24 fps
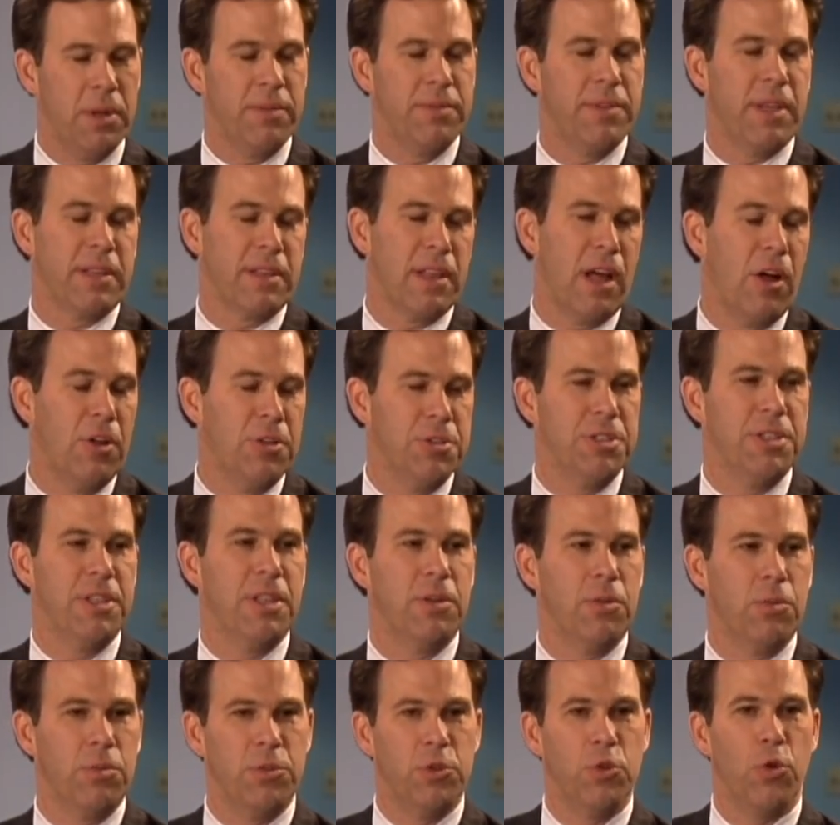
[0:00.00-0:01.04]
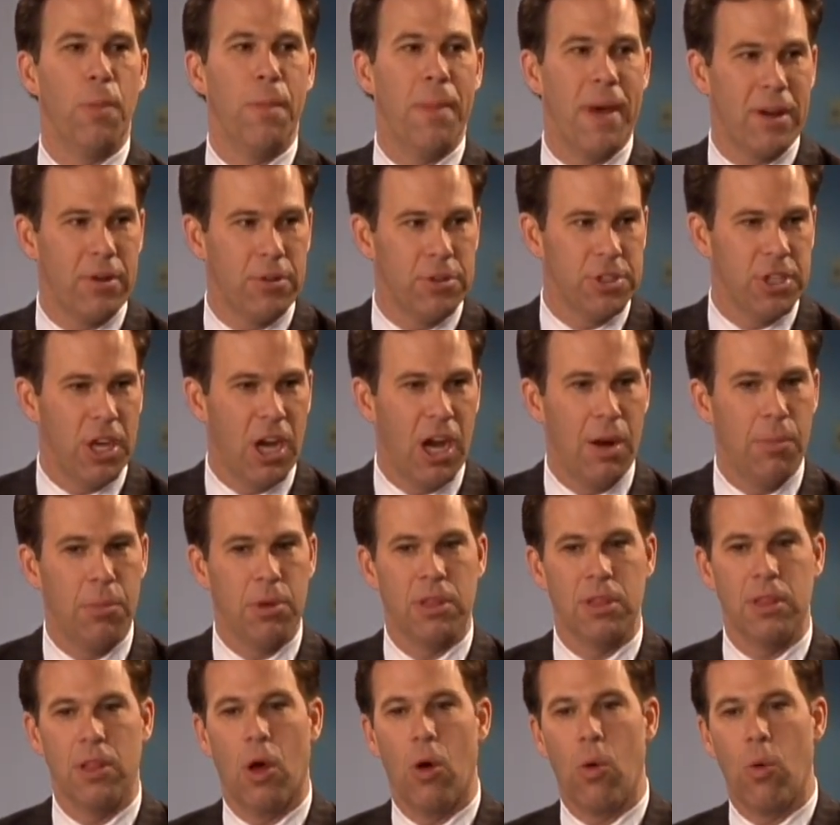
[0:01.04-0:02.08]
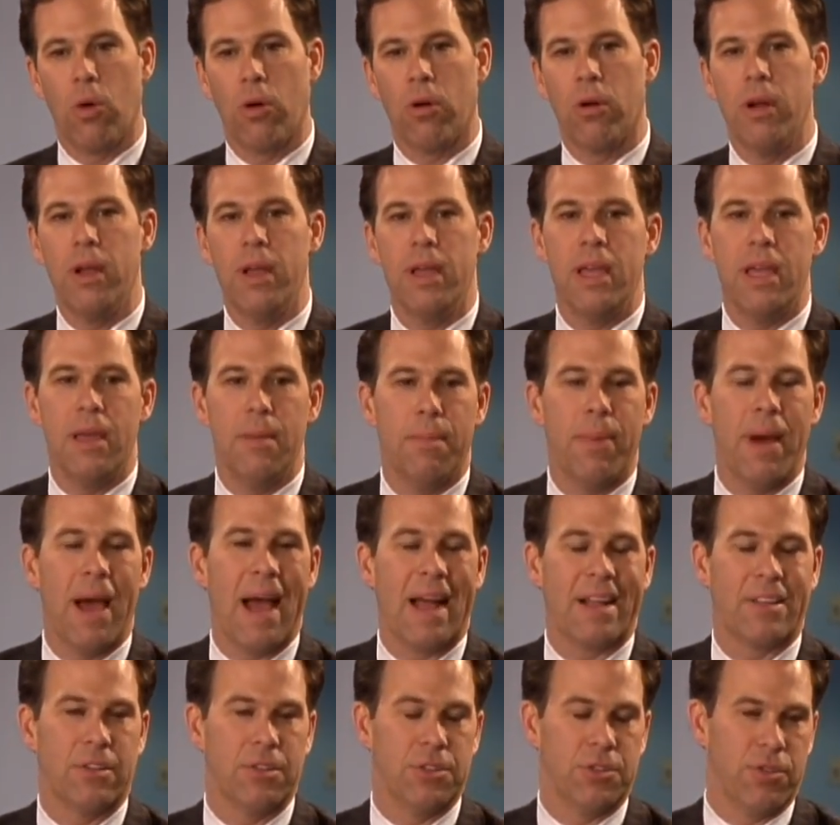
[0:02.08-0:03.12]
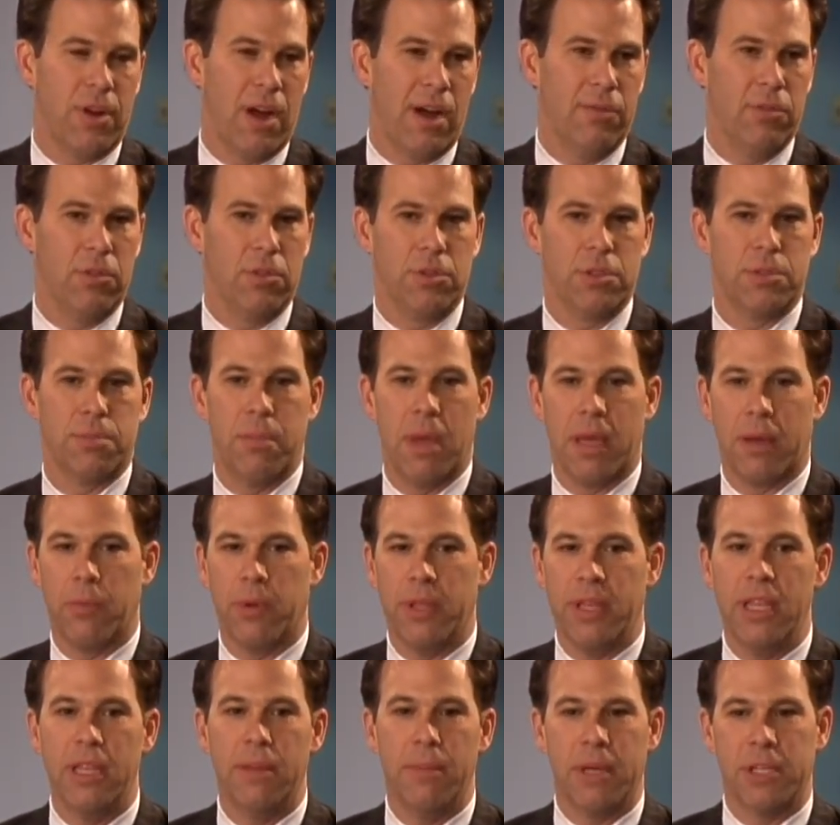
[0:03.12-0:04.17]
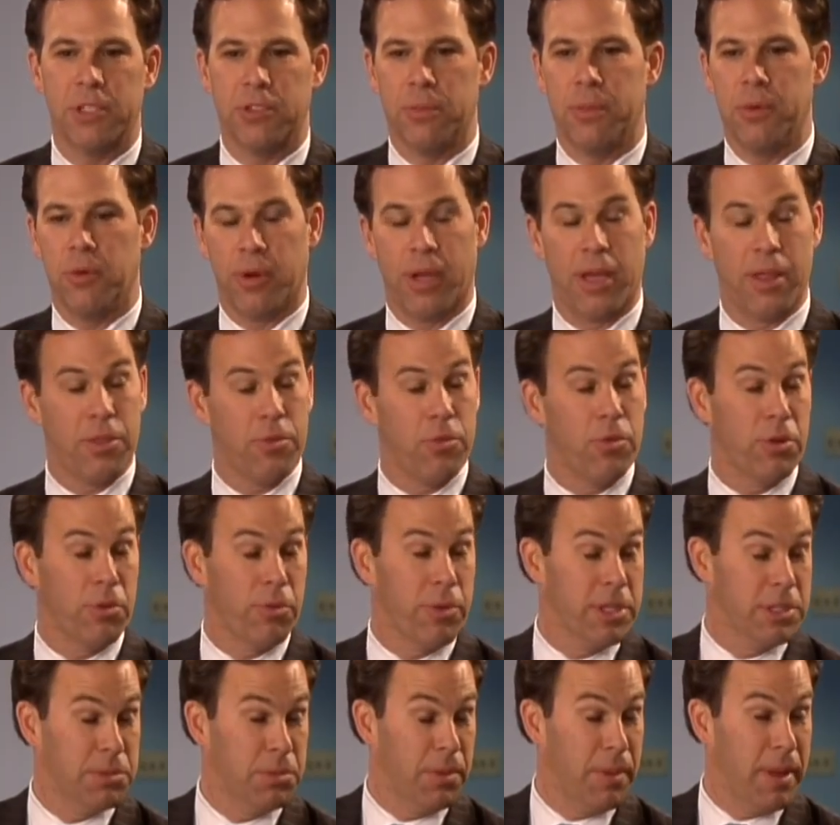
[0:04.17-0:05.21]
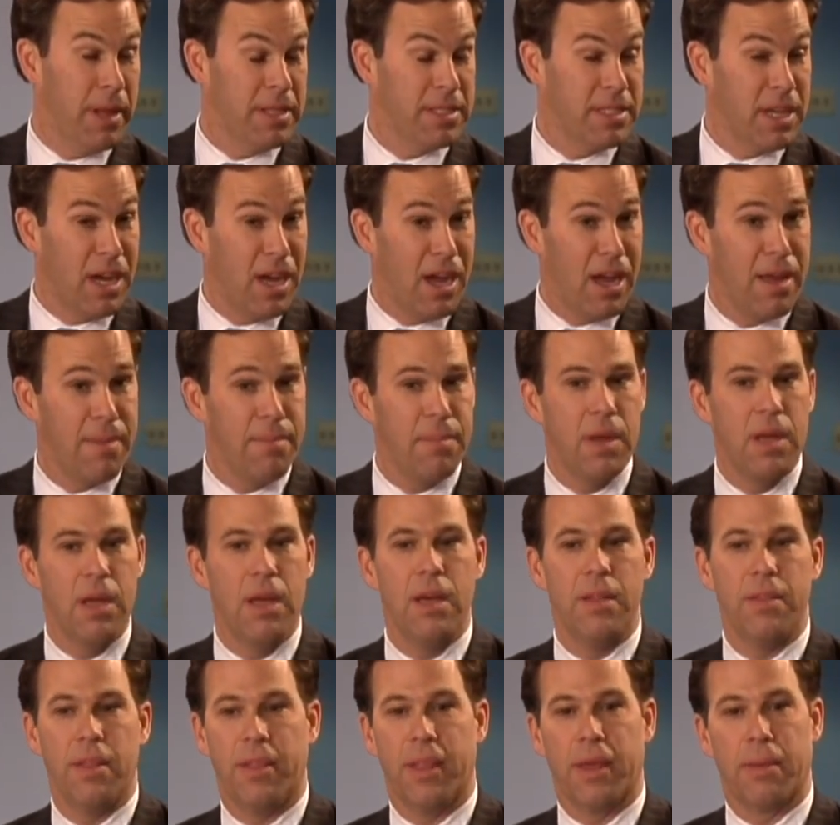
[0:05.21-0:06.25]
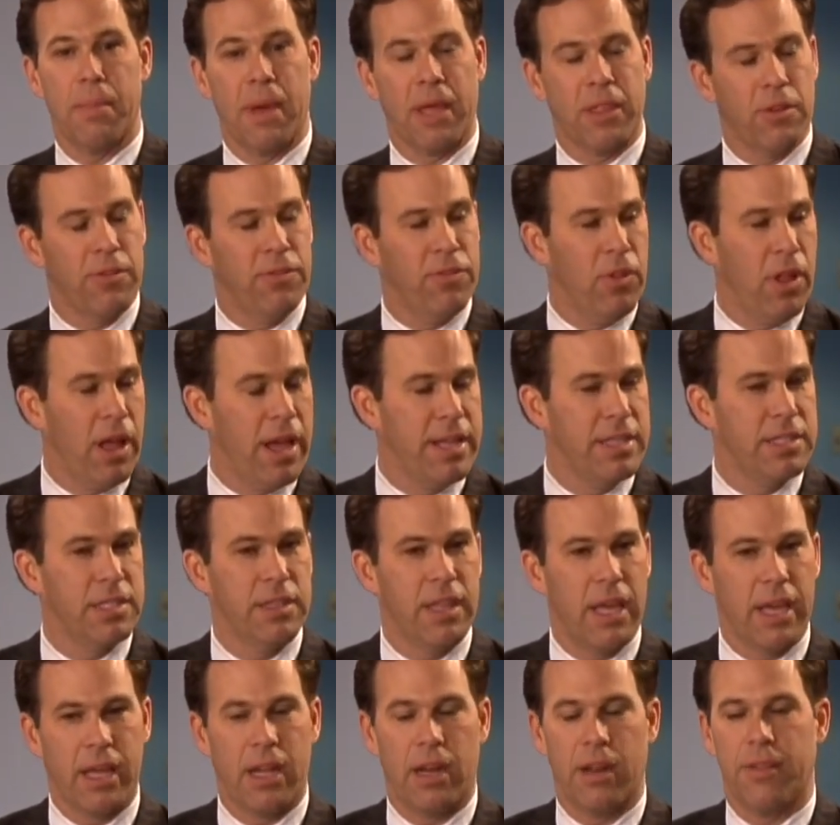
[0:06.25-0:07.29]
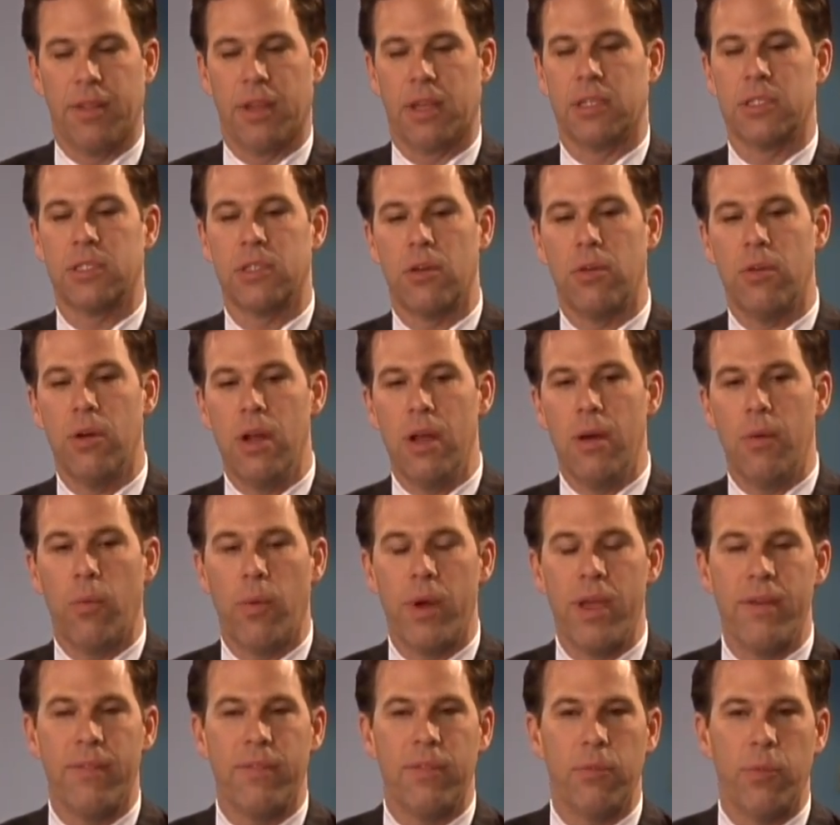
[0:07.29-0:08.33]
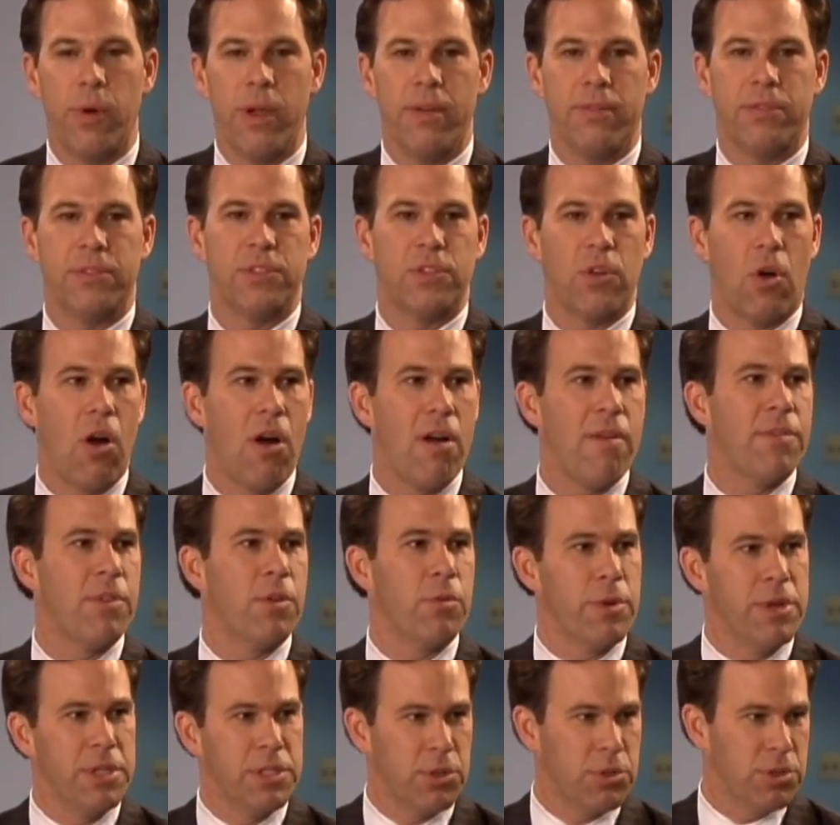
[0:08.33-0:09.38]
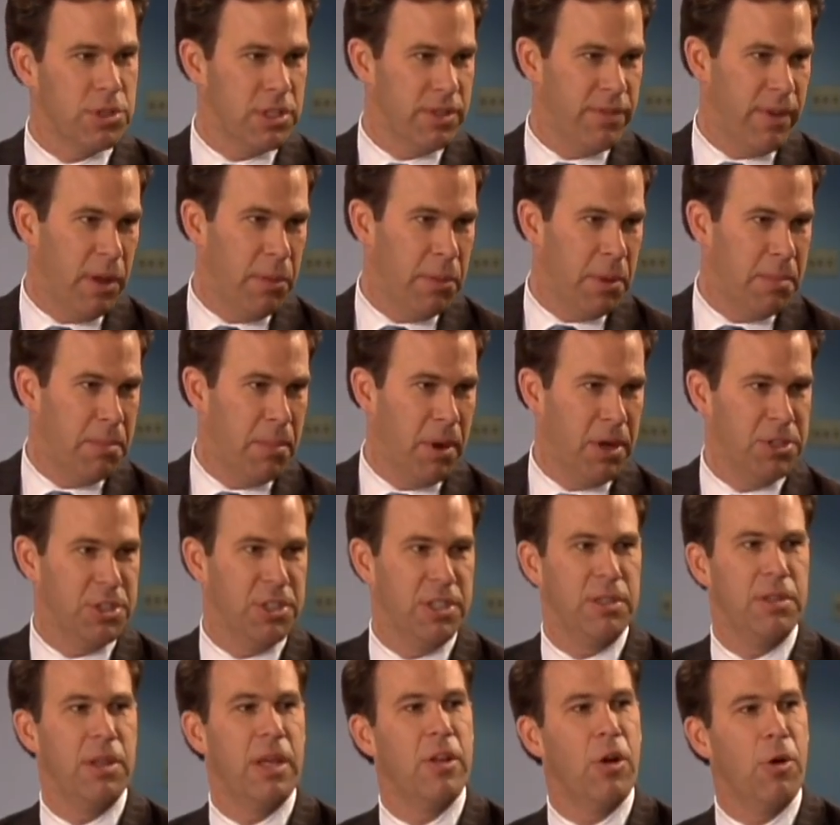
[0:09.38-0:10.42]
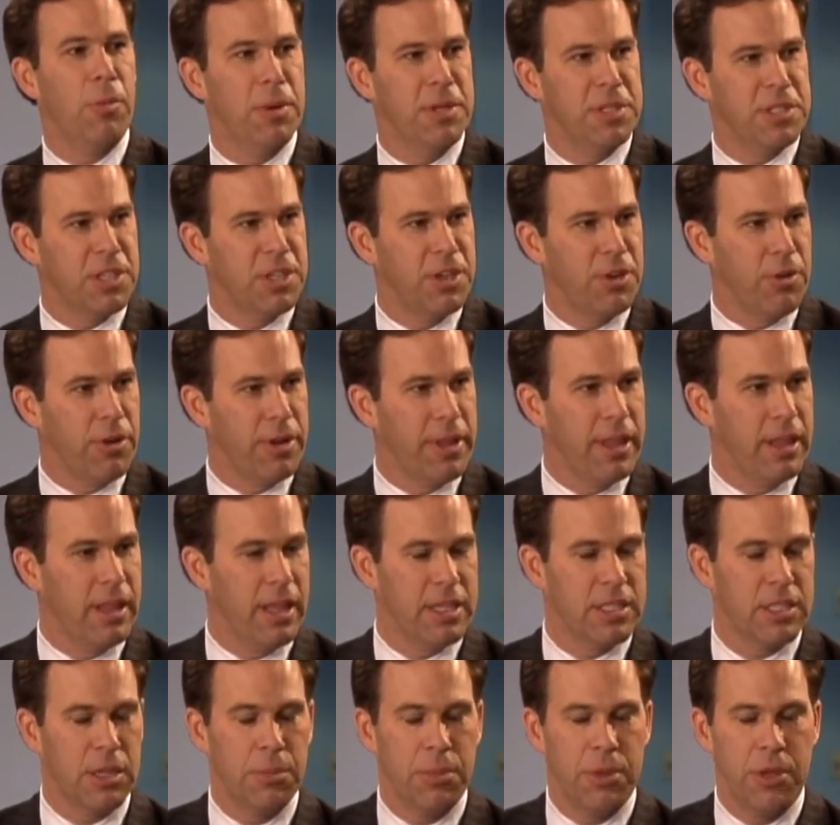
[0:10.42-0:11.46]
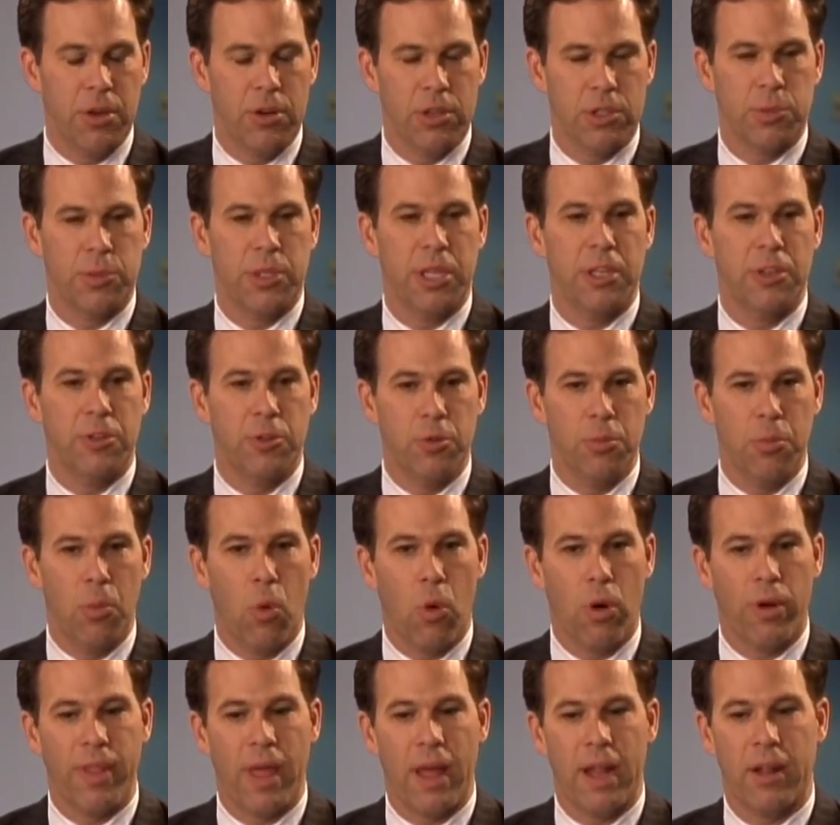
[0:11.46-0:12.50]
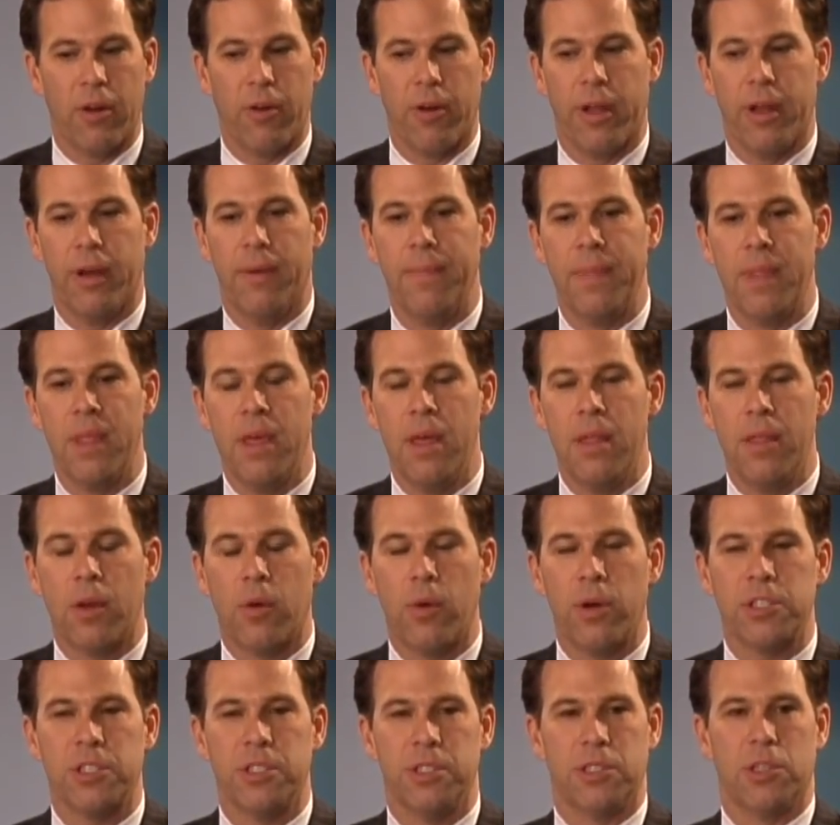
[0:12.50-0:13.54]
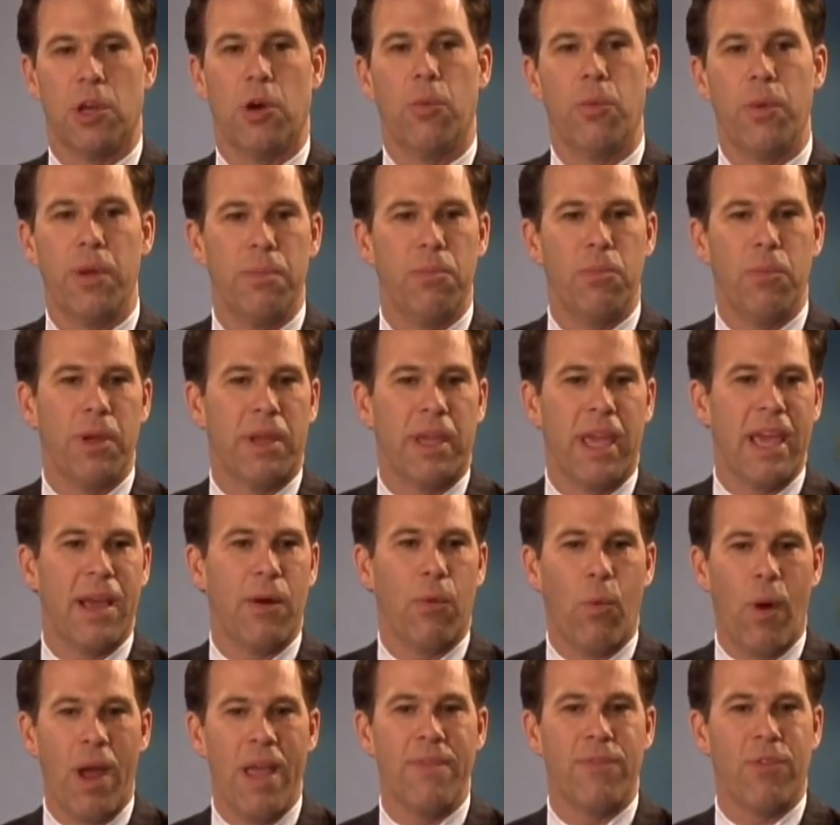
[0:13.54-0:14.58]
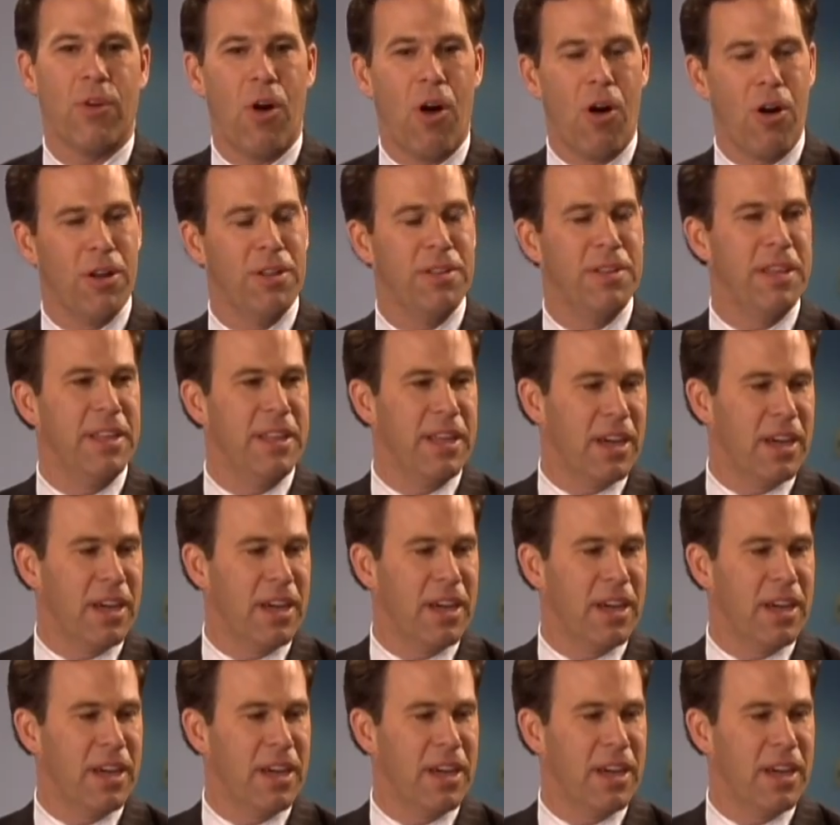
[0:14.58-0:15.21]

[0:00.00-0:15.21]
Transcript: of technology to do a better job with lower impact on travelers. Make, we need to make sure people can get through in a reasonable amount of time, that they can make their flights and that kind of thing. So we have we have starved the research and development budget at Homeland Security the last couple of years. We need to do more in that area. The question is though, we, we can't wait for R&D to